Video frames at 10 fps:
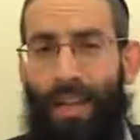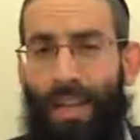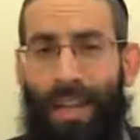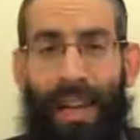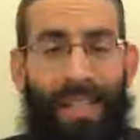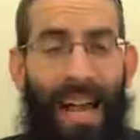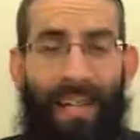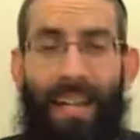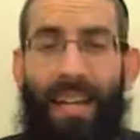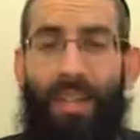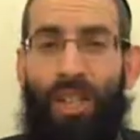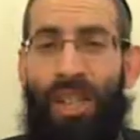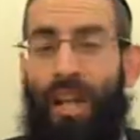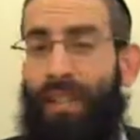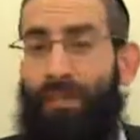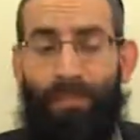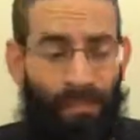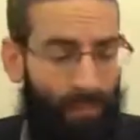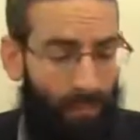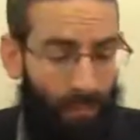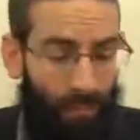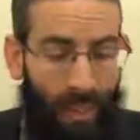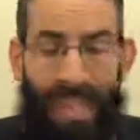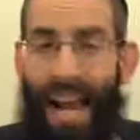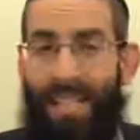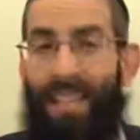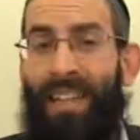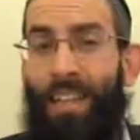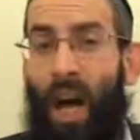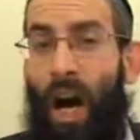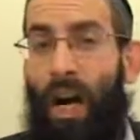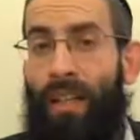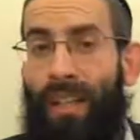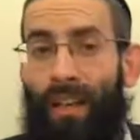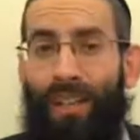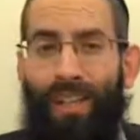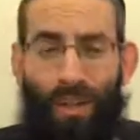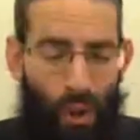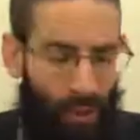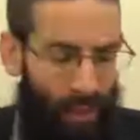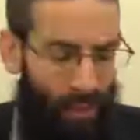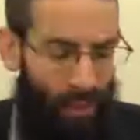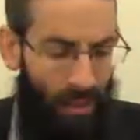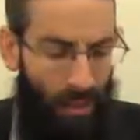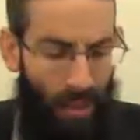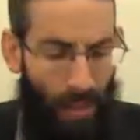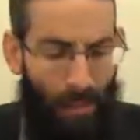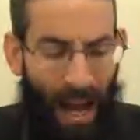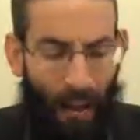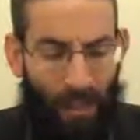like has he had, just like he hasn't lit near this doorway, on